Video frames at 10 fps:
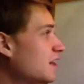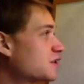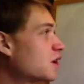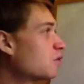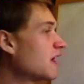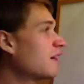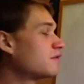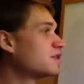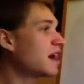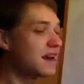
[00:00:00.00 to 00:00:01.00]
And so we
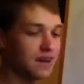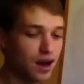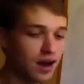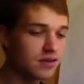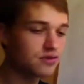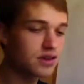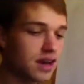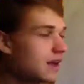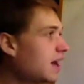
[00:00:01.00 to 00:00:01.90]
have 900,